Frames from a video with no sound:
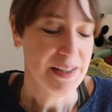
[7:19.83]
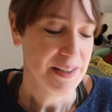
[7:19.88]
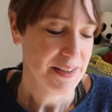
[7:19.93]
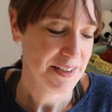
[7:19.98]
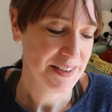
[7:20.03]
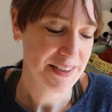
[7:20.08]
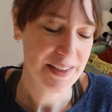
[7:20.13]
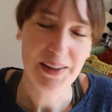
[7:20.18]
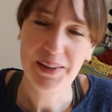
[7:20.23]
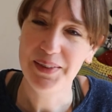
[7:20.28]

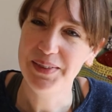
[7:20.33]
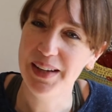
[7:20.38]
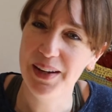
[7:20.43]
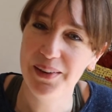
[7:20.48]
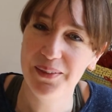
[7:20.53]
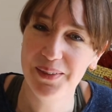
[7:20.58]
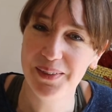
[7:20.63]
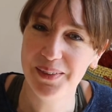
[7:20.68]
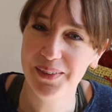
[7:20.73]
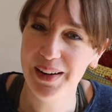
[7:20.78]
So
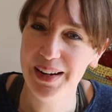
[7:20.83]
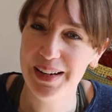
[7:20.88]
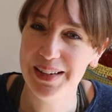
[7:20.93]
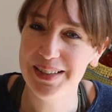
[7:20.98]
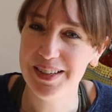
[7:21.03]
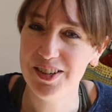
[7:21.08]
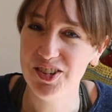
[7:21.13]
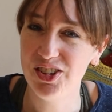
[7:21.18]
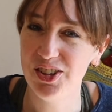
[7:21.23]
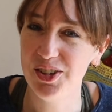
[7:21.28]
they're a great
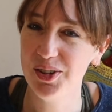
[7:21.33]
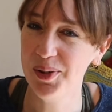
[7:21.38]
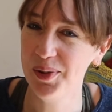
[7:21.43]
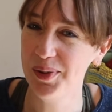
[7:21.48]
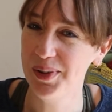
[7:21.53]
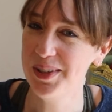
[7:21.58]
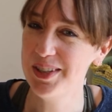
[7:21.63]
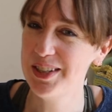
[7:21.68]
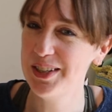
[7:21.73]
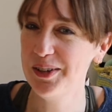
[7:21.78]
addition
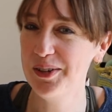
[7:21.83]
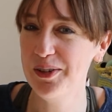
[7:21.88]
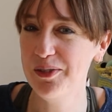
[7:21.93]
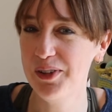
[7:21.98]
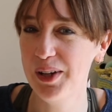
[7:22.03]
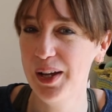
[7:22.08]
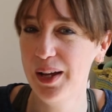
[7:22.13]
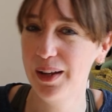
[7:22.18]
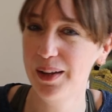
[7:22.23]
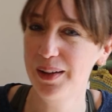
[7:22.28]
on sort of
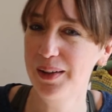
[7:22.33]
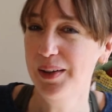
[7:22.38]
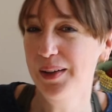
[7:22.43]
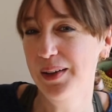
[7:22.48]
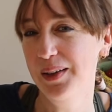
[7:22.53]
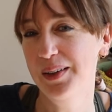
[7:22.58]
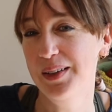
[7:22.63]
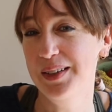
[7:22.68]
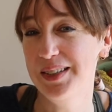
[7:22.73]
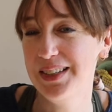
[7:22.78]
a
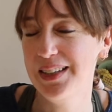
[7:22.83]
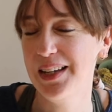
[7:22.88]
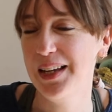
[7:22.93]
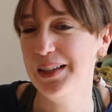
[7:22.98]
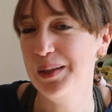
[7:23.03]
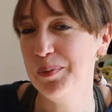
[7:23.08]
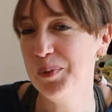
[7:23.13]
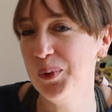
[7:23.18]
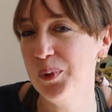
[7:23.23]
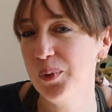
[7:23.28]

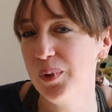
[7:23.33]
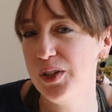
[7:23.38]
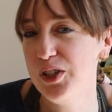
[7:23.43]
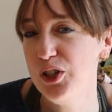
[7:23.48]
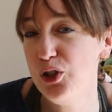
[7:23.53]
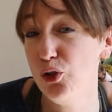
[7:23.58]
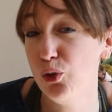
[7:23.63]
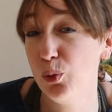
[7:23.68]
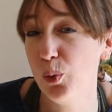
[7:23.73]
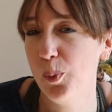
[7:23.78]
slightly more
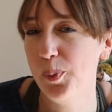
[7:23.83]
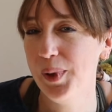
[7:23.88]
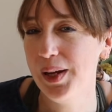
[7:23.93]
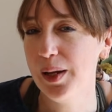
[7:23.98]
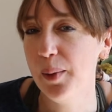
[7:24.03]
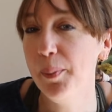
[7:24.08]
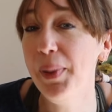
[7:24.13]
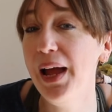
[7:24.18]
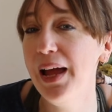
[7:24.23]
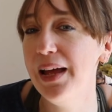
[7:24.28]
unusual
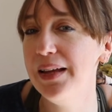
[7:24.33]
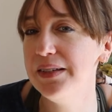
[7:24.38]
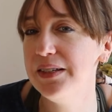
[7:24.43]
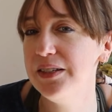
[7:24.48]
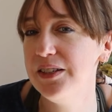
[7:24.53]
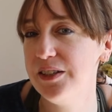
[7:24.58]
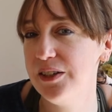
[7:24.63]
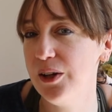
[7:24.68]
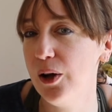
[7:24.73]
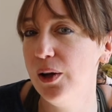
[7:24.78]
bigger pet
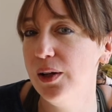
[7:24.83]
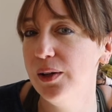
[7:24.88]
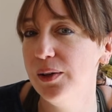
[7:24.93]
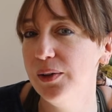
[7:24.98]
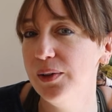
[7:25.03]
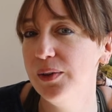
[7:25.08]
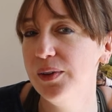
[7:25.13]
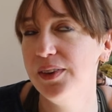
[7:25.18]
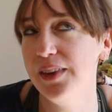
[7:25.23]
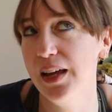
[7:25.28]

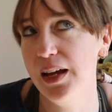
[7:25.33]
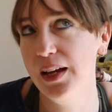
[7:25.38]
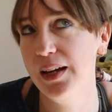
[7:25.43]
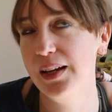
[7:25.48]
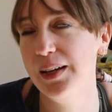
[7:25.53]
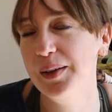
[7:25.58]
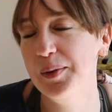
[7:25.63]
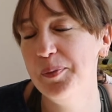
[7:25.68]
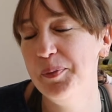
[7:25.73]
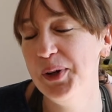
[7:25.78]
style
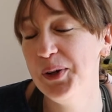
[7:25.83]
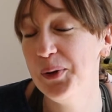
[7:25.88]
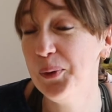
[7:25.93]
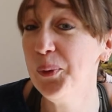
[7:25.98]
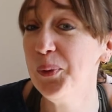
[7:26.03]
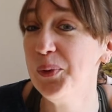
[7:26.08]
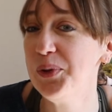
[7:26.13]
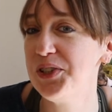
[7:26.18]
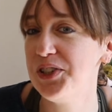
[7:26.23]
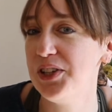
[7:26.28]
thing, but
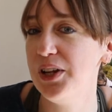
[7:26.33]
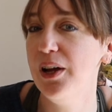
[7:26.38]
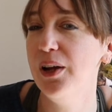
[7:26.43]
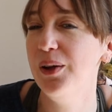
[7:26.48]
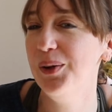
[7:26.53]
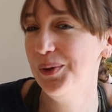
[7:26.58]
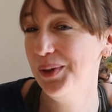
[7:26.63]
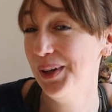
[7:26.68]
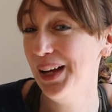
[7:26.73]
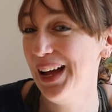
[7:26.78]

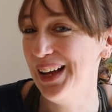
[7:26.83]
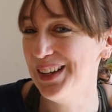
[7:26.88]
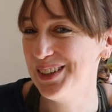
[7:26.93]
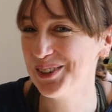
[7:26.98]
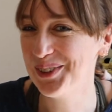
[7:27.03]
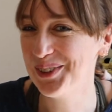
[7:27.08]
also as